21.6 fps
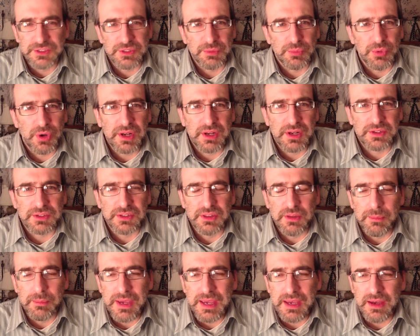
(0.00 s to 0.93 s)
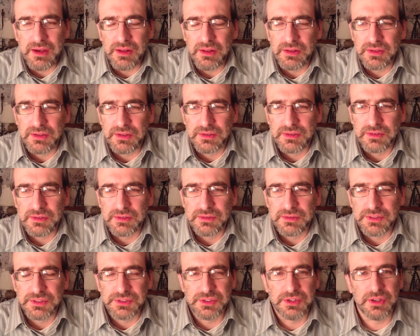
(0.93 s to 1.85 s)
product in the mail,
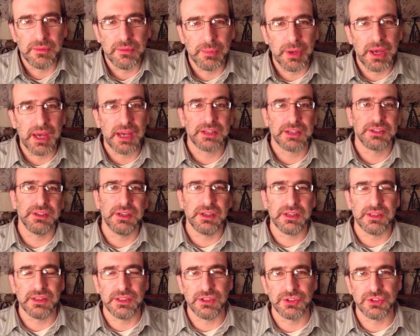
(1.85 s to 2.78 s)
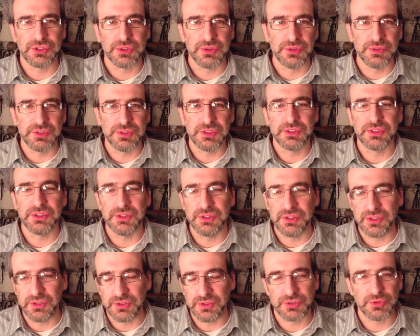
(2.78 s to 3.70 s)
does an unboxing, and then shows it to
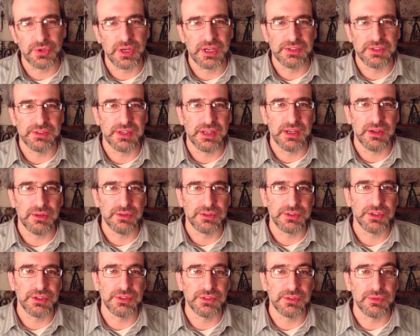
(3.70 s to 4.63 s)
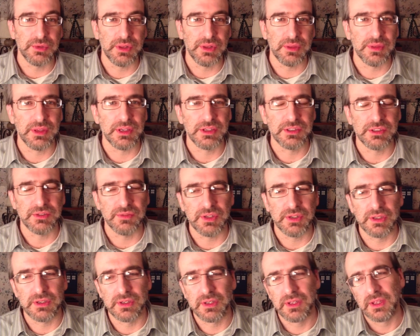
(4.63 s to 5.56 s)
you and tries it out and tells you what he thinks of
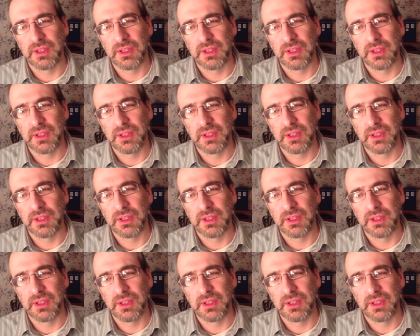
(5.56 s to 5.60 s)
it.